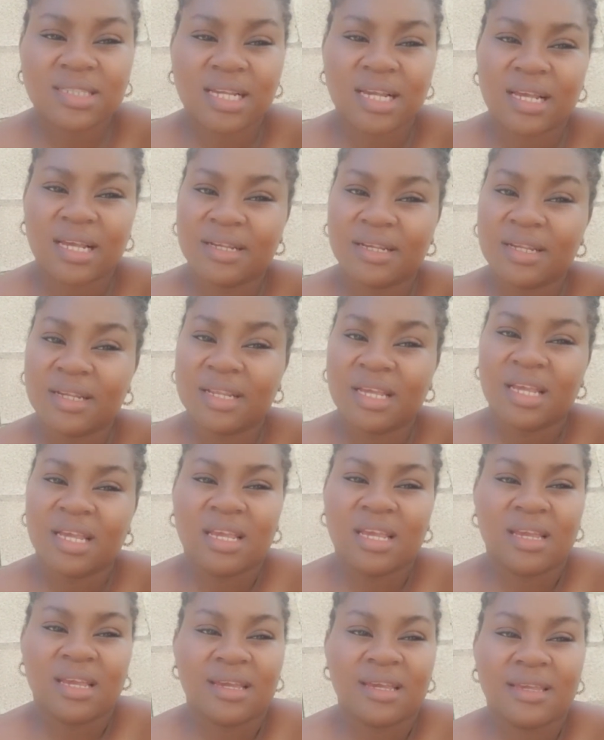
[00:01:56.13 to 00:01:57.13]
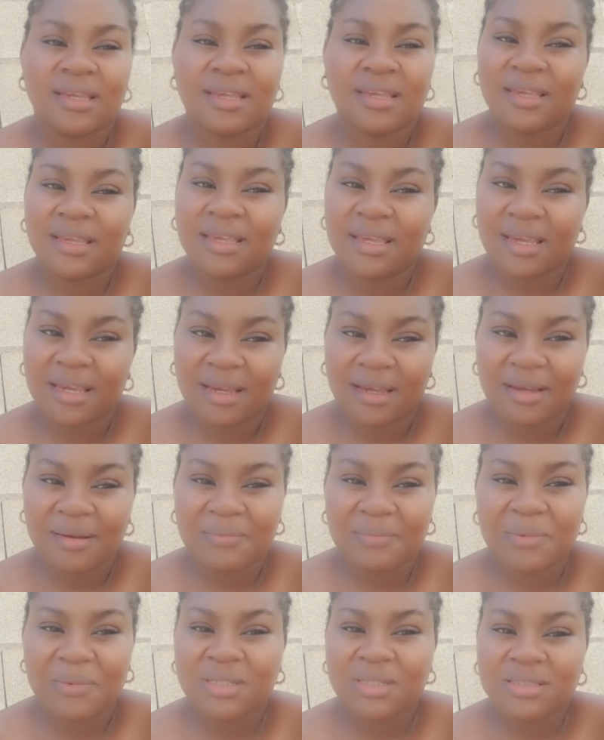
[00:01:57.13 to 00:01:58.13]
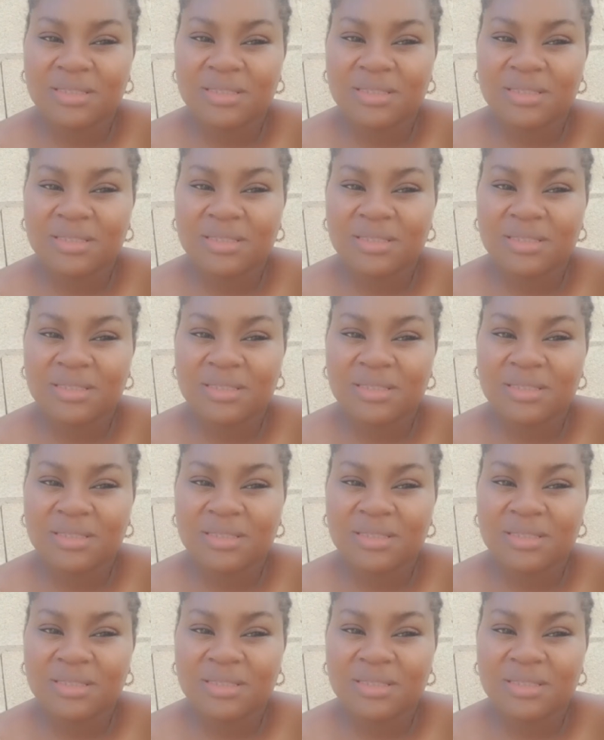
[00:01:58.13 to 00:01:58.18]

And yeah, but